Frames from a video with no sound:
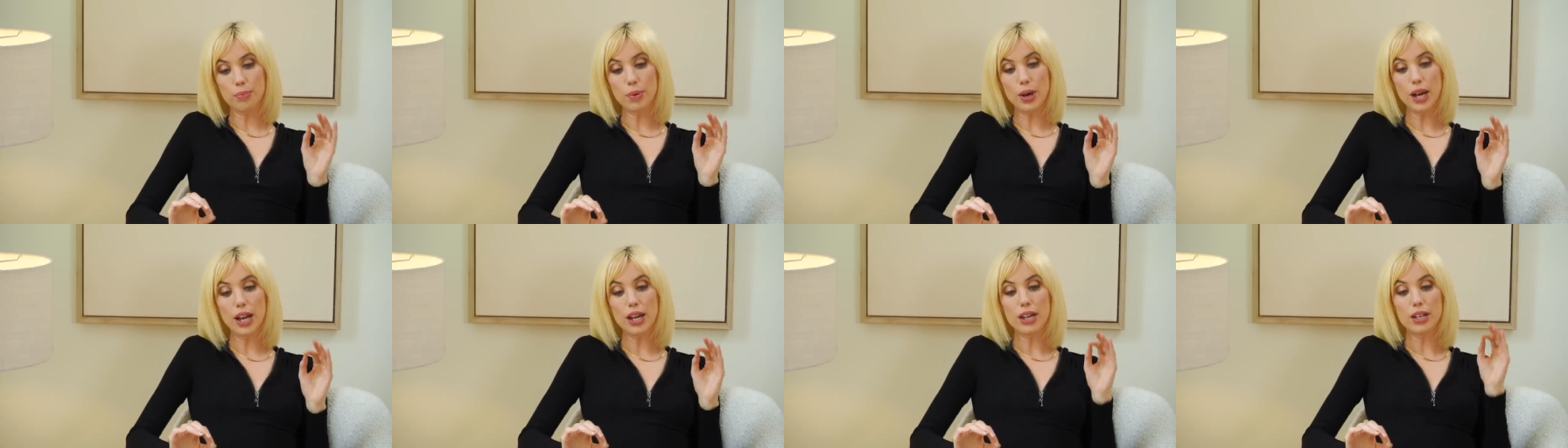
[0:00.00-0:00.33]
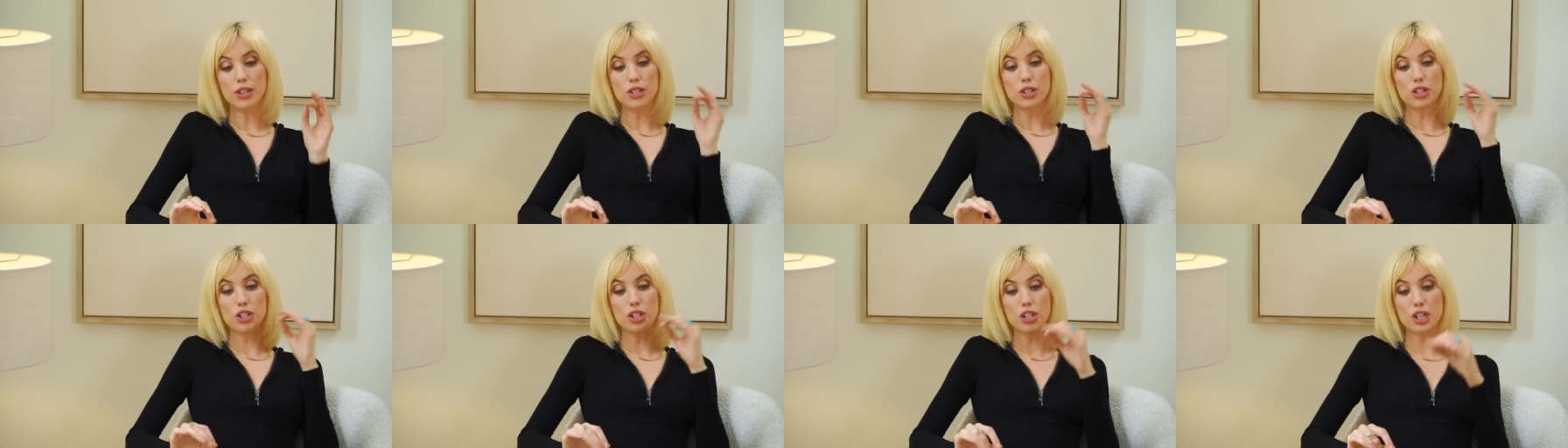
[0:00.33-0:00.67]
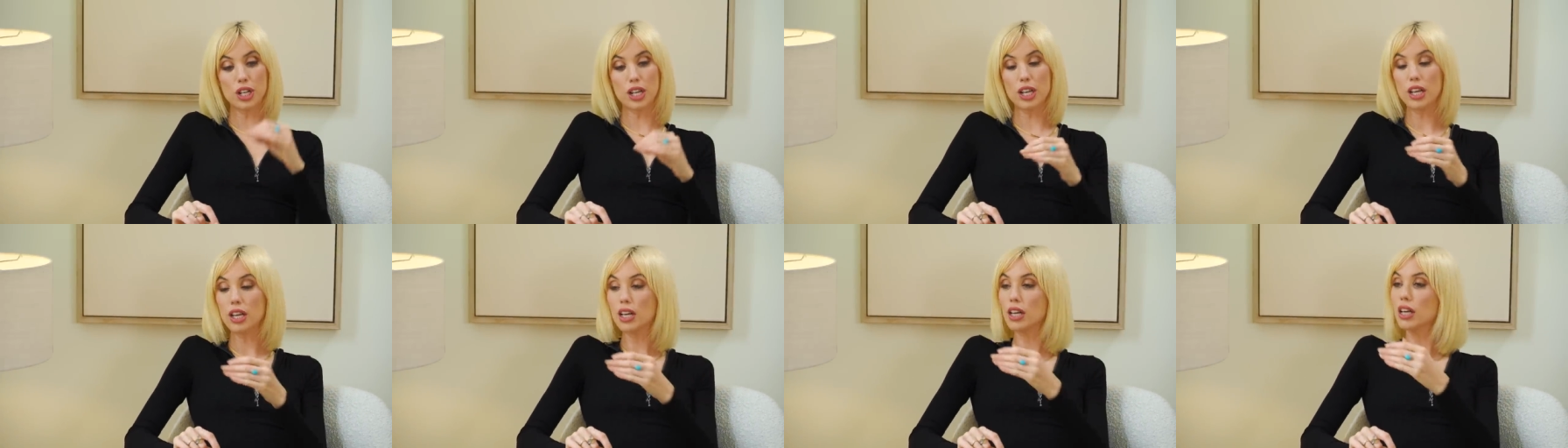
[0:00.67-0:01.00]
But
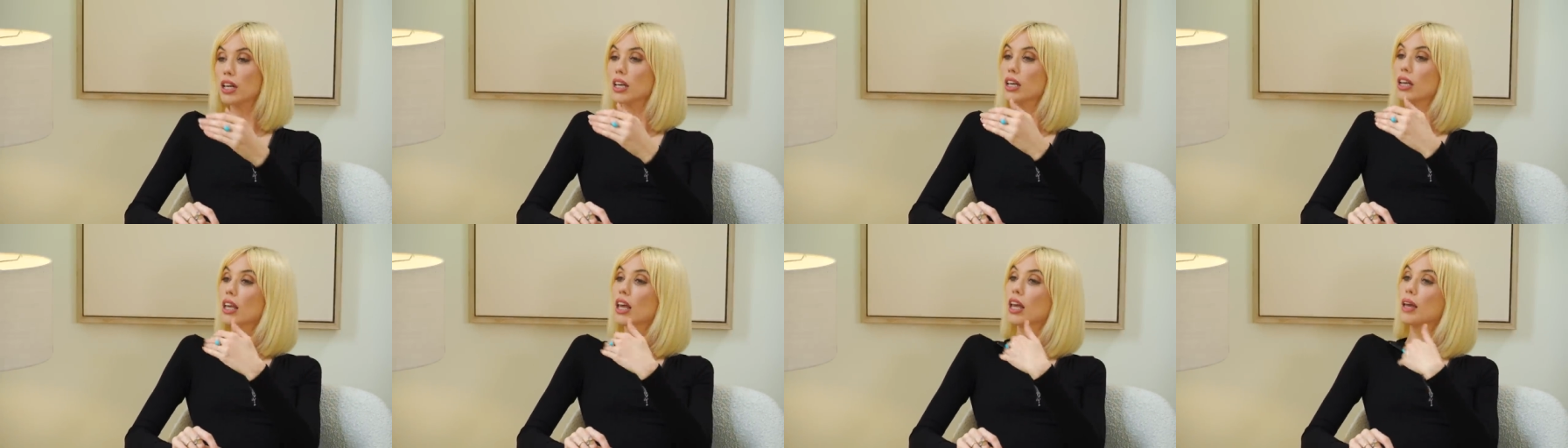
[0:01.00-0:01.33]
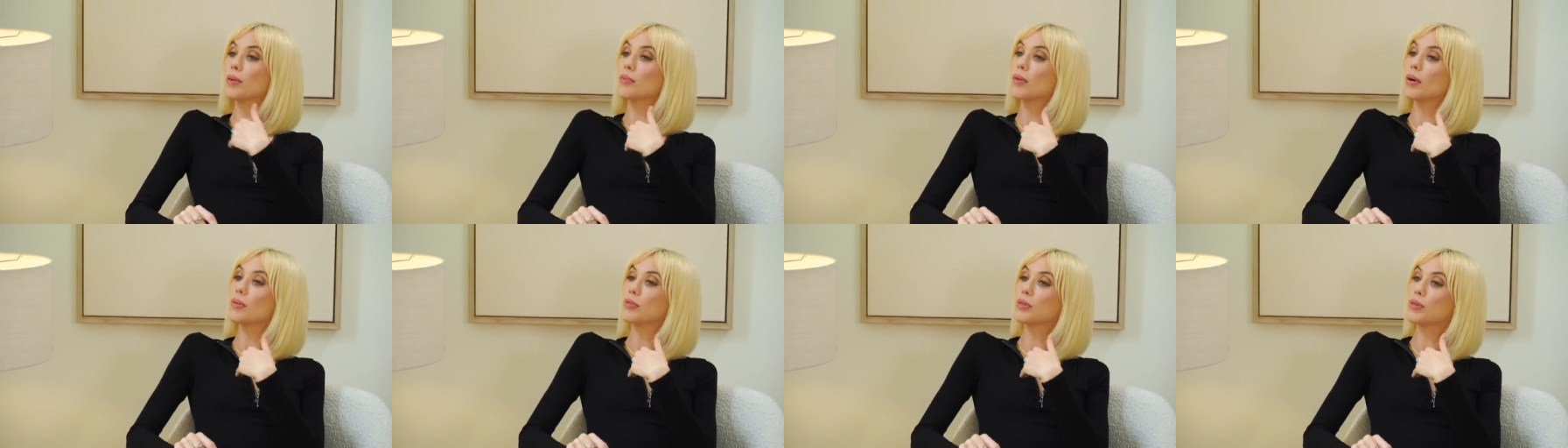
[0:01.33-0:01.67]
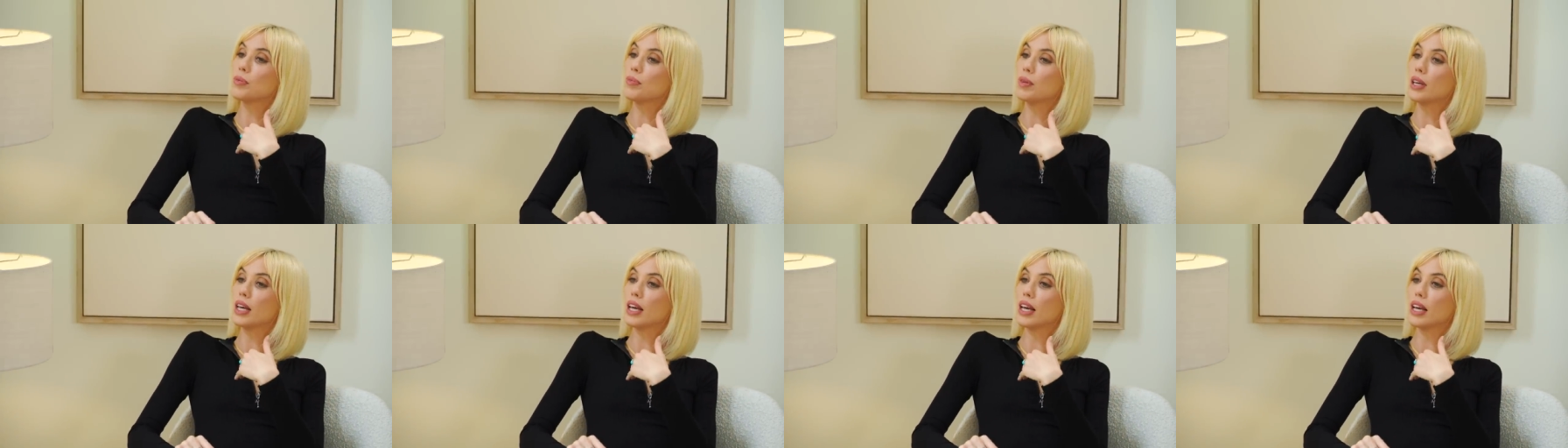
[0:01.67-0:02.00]
she came up
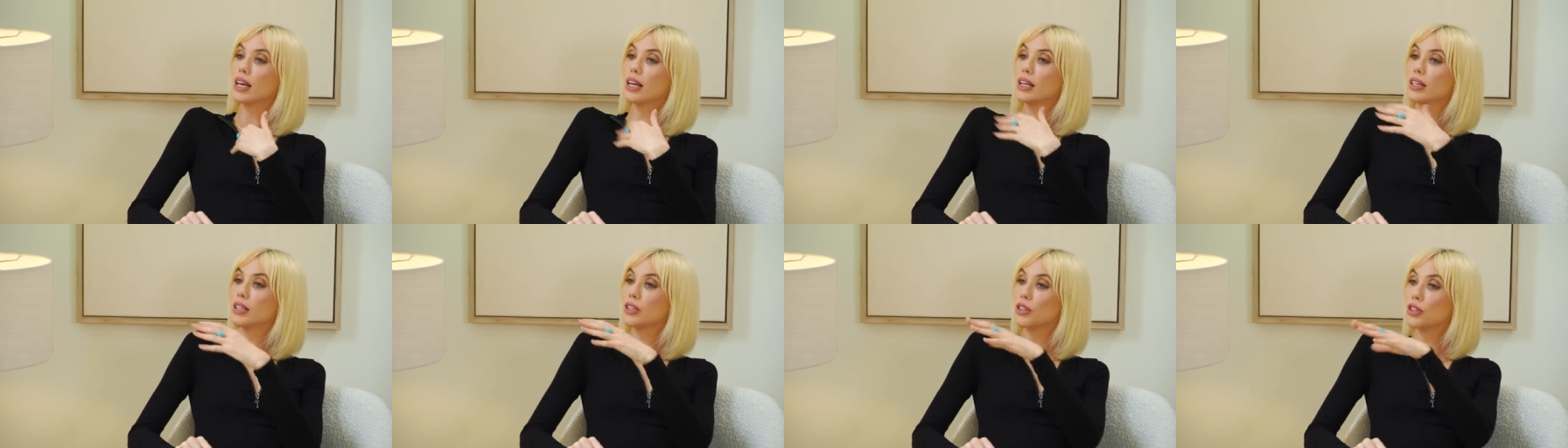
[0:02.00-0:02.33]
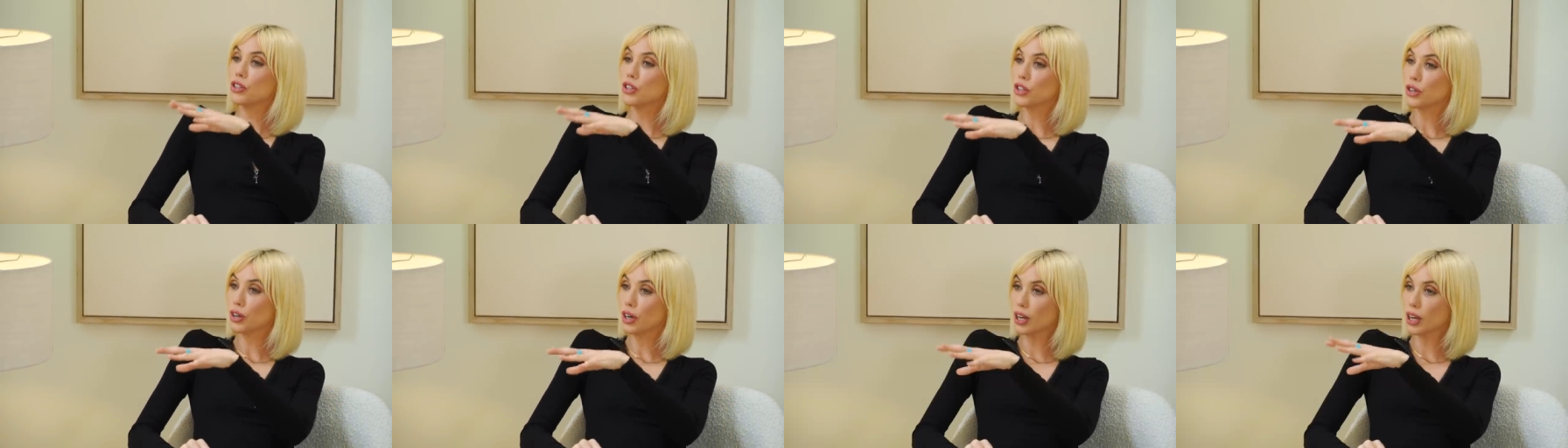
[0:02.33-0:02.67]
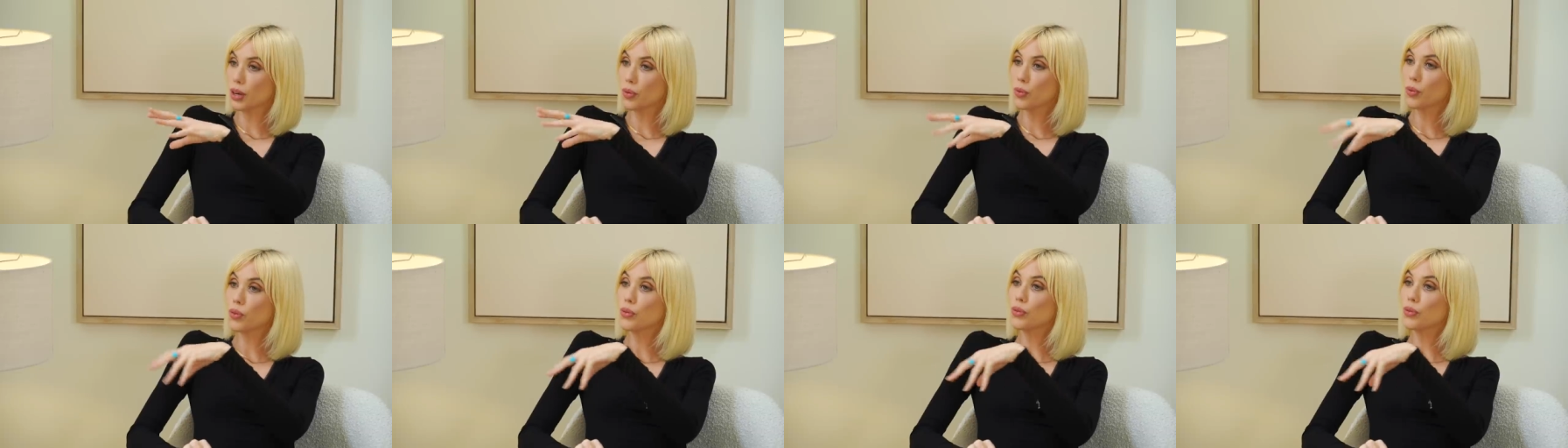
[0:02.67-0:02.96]
to me during